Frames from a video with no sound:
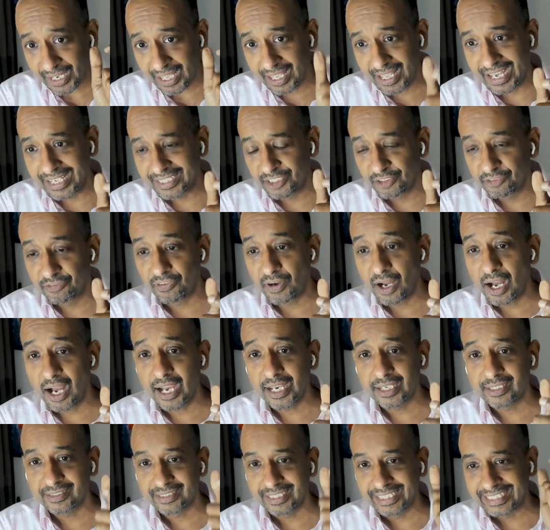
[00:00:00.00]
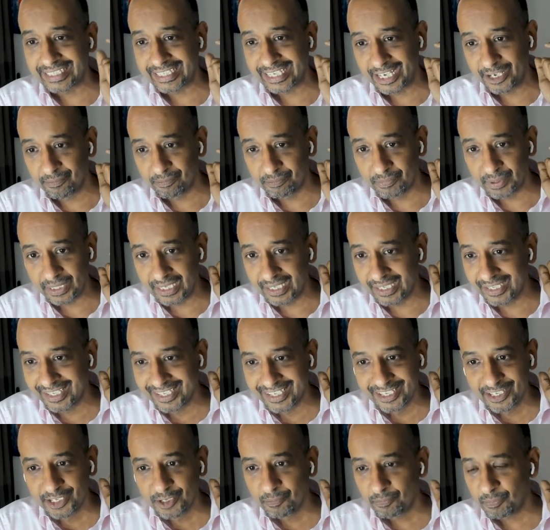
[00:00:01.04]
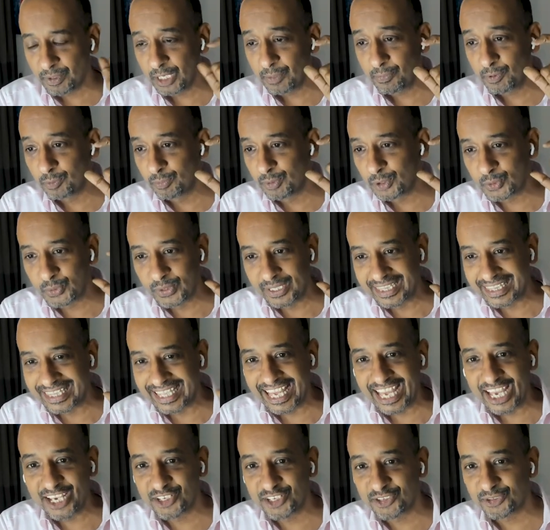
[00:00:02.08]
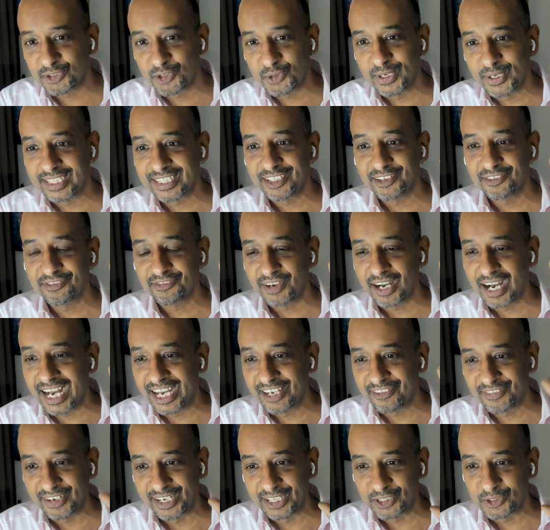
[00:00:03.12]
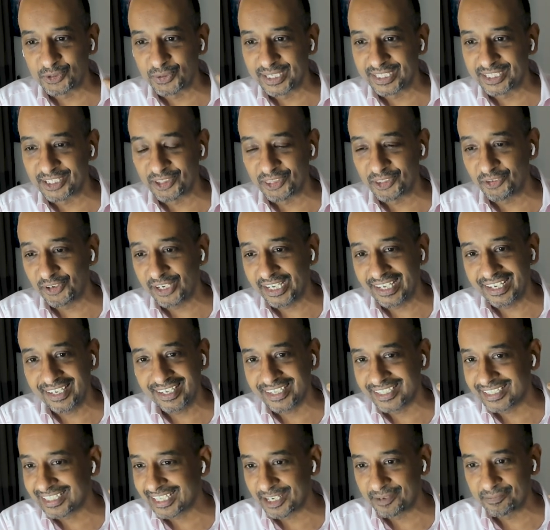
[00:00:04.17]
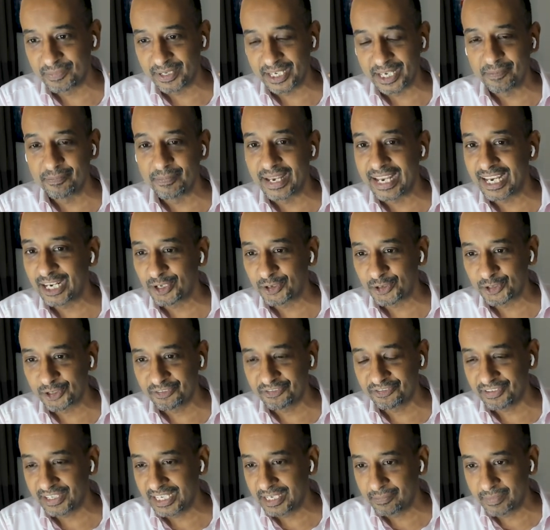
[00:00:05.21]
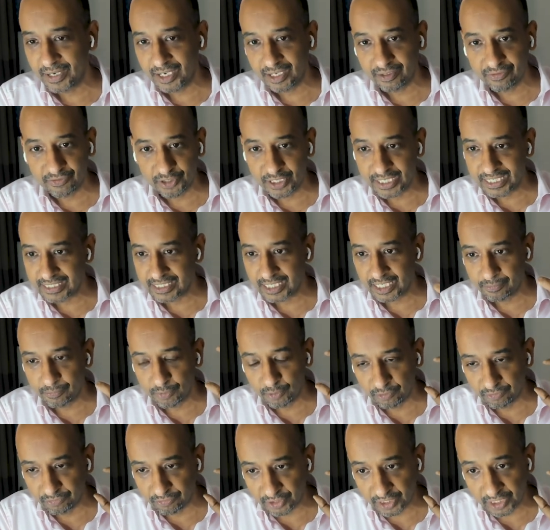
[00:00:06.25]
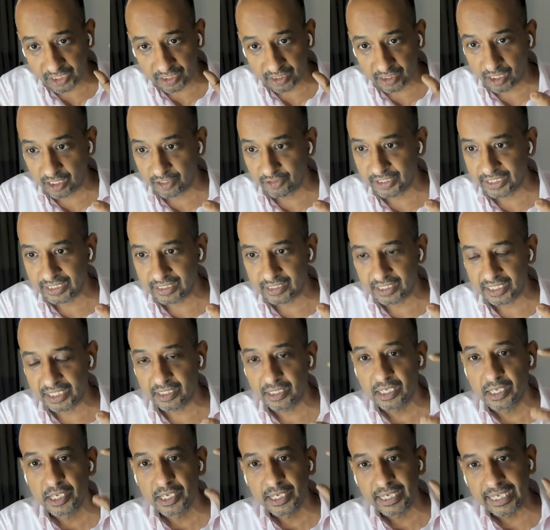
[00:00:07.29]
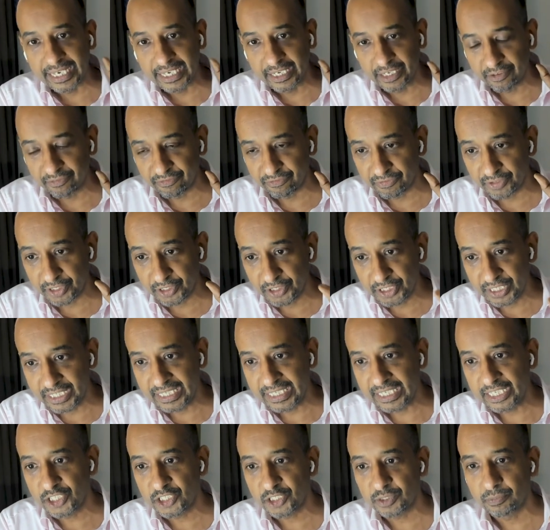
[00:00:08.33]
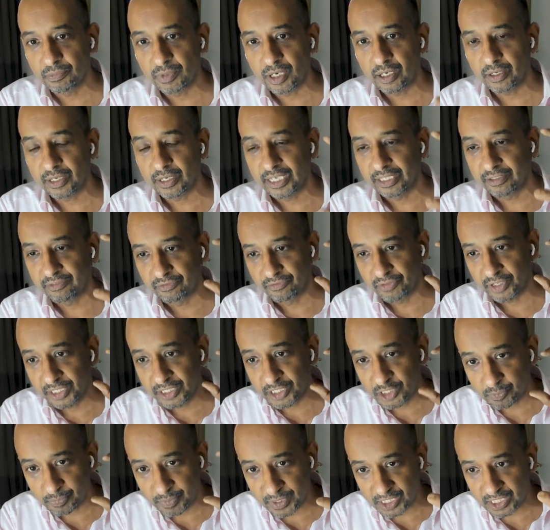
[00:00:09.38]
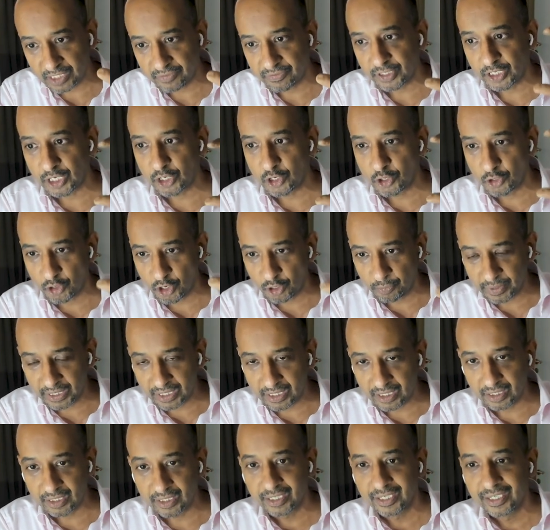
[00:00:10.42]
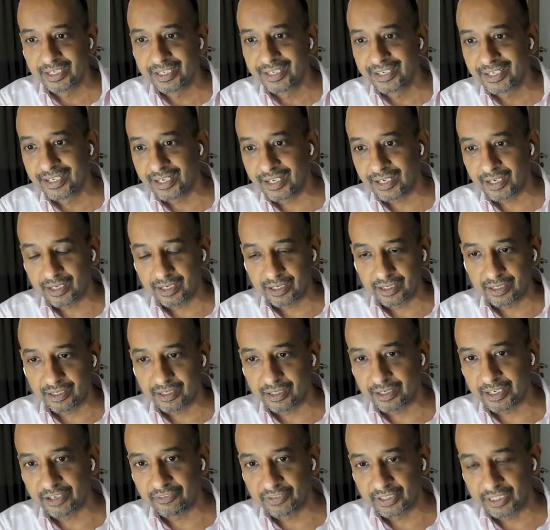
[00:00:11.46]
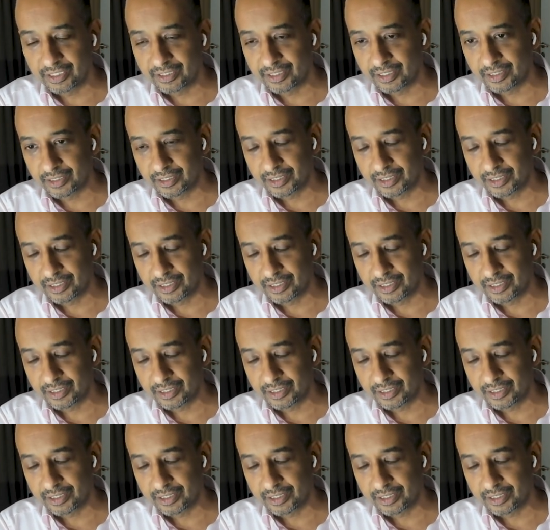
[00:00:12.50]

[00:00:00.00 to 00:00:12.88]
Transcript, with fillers: a defined, it can be people between the age of 25 and 23. It can be a male or a female, for example, very targeted in a very niche market, very specific economical, economical